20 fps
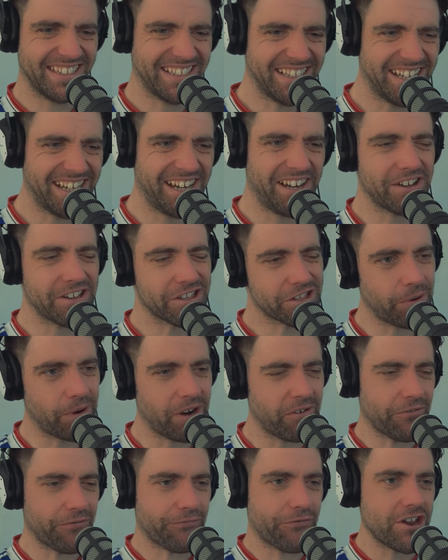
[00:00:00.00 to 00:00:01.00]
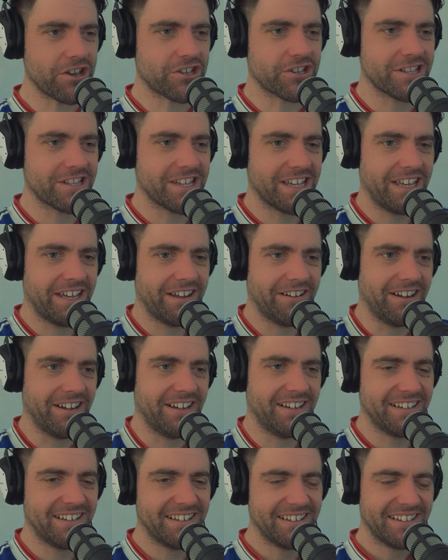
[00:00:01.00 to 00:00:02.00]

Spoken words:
Oh, it's quite refreshing to hear a